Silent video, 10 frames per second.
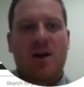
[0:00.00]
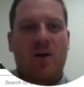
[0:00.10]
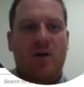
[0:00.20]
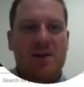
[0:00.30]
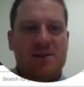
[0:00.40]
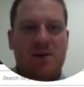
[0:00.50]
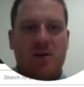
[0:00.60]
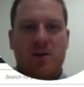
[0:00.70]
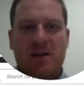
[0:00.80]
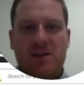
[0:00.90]
Alright,
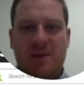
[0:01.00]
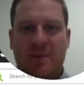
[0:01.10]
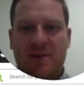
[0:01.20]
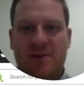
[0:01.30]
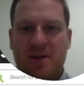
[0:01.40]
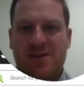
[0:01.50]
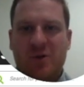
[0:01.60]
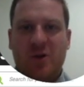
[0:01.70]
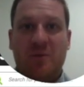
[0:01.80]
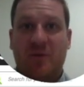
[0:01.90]
so here's how my side's
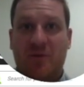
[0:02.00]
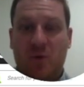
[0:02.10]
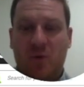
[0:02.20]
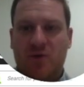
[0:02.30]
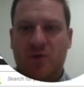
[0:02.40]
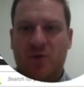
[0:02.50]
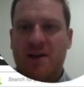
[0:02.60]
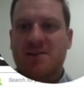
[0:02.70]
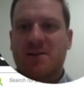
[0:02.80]
looking before trades.